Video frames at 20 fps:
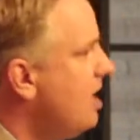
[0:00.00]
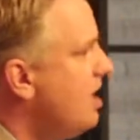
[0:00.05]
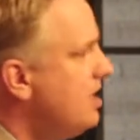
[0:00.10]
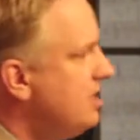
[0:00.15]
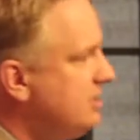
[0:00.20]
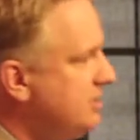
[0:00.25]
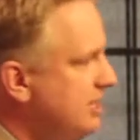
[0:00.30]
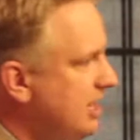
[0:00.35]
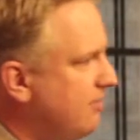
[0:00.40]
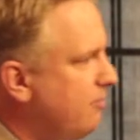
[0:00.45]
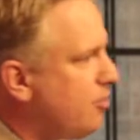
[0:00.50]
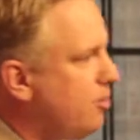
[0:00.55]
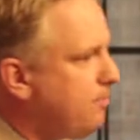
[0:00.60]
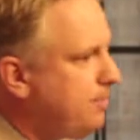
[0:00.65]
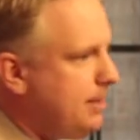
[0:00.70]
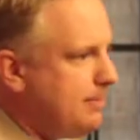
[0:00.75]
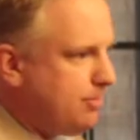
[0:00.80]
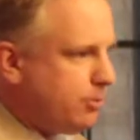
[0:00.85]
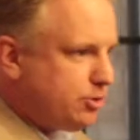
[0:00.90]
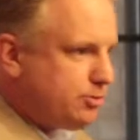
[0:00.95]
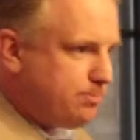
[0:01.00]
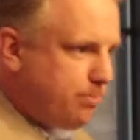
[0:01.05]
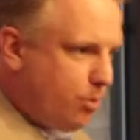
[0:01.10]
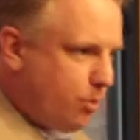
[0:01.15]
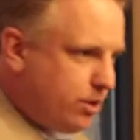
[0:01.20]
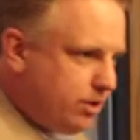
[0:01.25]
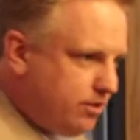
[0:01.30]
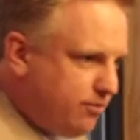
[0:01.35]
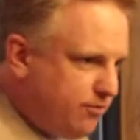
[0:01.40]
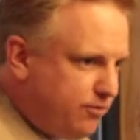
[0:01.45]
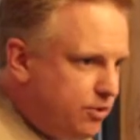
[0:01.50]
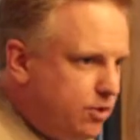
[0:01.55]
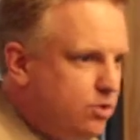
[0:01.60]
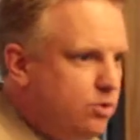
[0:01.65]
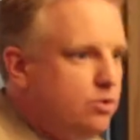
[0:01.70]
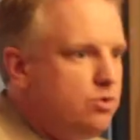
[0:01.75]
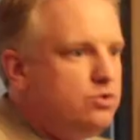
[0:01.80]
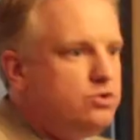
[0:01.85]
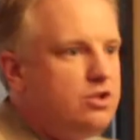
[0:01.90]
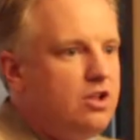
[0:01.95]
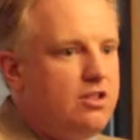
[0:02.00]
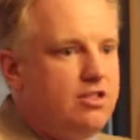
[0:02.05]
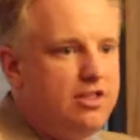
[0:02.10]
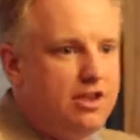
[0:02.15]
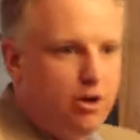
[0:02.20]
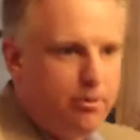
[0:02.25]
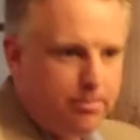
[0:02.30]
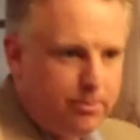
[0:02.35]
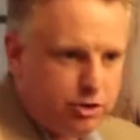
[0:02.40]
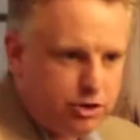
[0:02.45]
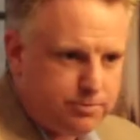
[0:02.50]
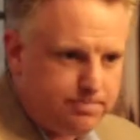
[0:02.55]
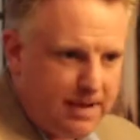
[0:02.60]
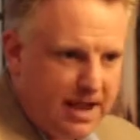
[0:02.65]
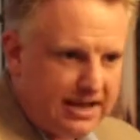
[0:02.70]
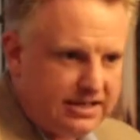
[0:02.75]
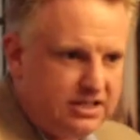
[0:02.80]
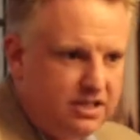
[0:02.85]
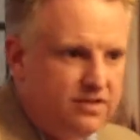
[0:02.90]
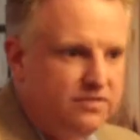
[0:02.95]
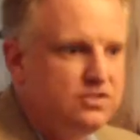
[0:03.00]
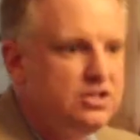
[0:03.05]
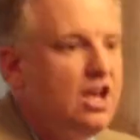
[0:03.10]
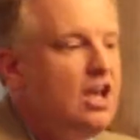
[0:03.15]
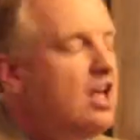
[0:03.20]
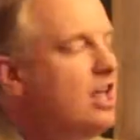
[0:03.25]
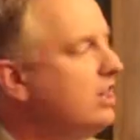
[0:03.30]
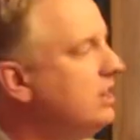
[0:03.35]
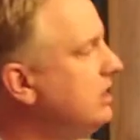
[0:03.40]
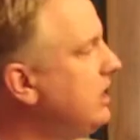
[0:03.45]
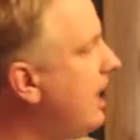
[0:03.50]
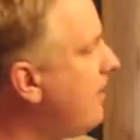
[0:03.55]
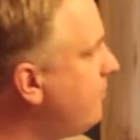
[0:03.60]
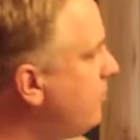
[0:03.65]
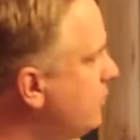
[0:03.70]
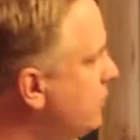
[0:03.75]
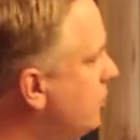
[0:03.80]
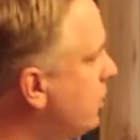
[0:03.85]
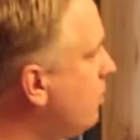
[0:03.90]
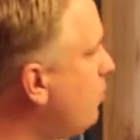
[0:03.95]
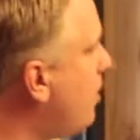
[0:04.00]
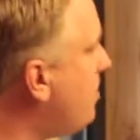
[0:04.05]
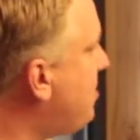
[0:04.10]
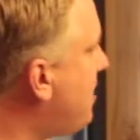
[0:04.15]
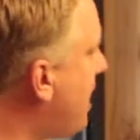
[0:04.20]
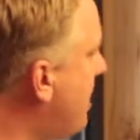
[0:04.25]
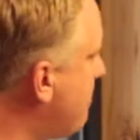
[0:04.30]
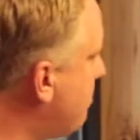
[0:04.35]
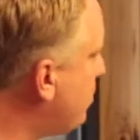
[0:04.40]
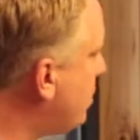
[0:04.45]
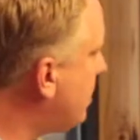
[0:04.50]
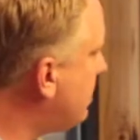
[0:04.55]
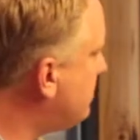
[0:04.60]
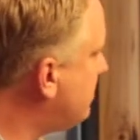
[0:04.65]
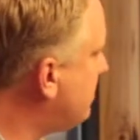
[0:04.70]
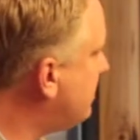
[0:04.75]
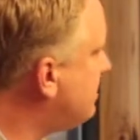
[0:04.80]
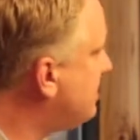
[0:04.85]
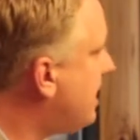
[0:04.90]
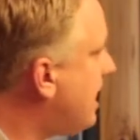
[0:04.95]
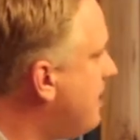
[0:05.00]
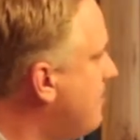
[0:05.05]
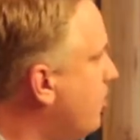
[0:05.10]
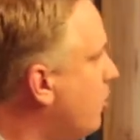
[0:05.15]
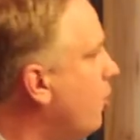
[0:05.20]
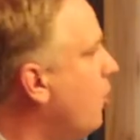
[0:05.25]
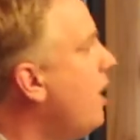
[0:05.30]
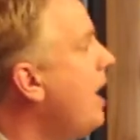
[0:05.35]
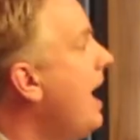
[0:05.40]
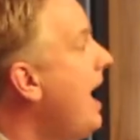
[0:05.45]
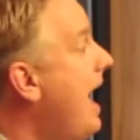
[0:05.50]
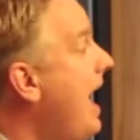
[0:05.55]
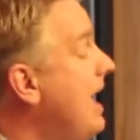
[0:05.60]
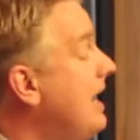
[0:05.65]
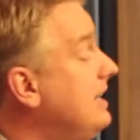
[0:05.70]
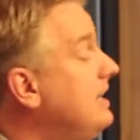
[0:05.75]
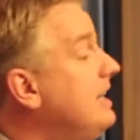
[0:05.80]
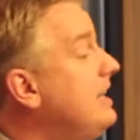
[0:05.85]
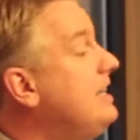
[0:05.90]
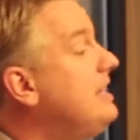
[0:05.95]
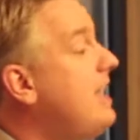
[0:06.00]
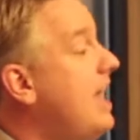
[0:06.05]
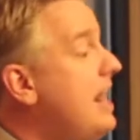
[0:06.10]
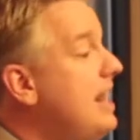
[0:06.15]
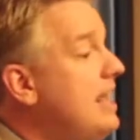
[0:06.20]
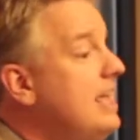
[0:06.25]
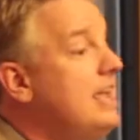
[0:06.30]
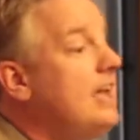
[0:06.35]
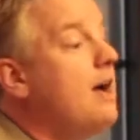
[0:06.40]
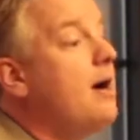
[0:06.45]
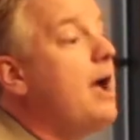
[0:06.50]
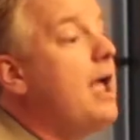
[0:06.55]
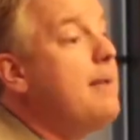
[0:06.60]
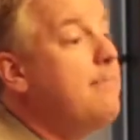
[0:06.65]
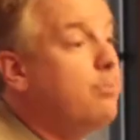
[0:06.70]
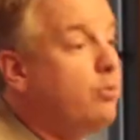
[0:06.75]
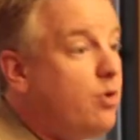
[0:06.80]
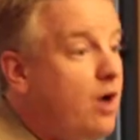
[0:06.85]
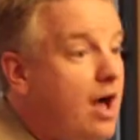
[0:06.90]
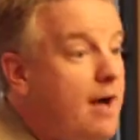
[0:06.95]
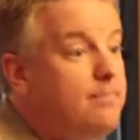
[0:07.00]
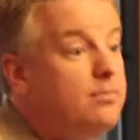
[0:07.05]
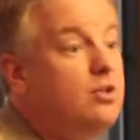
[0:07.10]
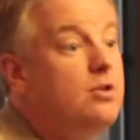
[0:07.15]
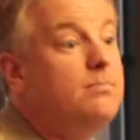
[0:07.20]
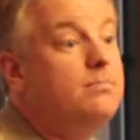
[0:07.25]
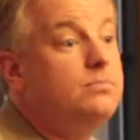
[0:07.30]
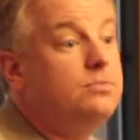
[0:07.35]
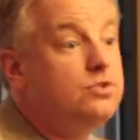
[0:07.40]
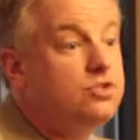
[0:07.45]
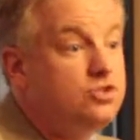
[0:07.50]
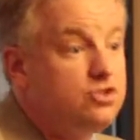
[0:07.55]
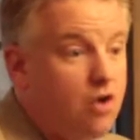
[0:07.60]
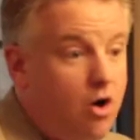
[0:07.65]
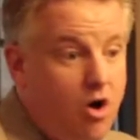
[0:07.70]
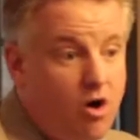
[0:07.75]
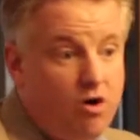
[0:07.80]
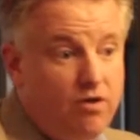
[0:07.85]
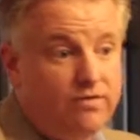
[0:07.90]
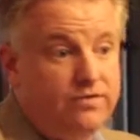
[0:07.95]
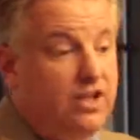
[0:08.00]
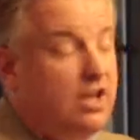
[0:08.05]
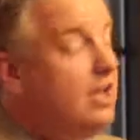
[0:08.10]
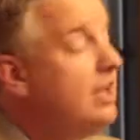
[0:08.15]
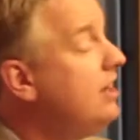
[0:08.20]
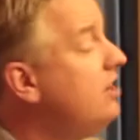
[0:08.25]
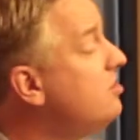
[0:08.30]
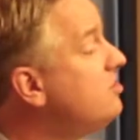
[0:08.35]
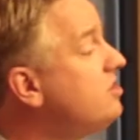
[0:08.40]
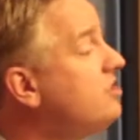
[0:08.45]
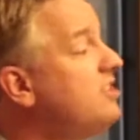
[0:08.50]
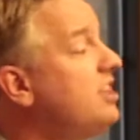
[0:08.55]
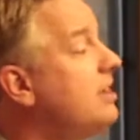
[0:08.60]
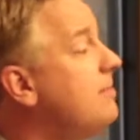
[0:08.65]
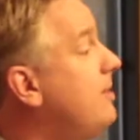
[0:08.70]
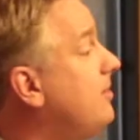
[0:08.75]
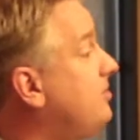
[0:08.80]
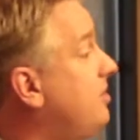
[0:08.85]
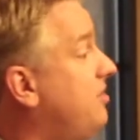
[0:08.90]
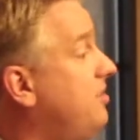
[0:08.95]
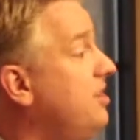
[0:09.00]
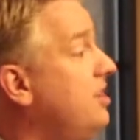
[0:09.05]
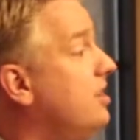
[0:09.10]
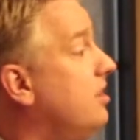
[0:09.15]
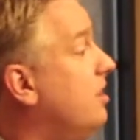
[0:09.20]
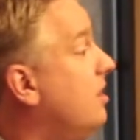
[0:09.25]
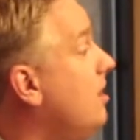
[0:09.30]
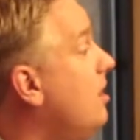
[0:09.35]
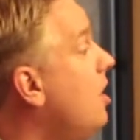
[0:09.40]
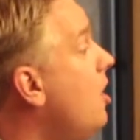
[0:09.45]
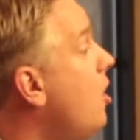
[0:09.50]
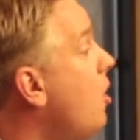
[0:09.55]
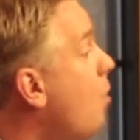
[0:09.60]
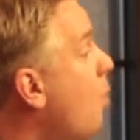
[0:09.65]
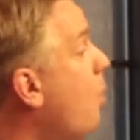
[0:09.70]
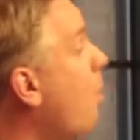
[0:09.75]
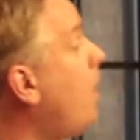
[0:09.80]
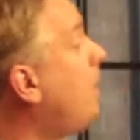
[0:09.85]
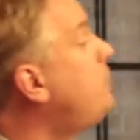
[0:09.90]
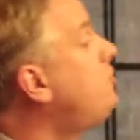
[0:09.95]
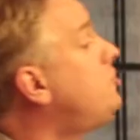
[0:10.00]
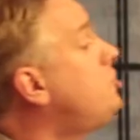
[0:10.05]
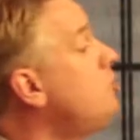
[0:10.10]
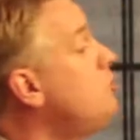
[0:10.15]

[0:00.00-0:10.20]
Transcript: different people's point of views, their perspectives, leveraging what they bring to the table, and getting a problem solved. Here's the thing about the theater. Once you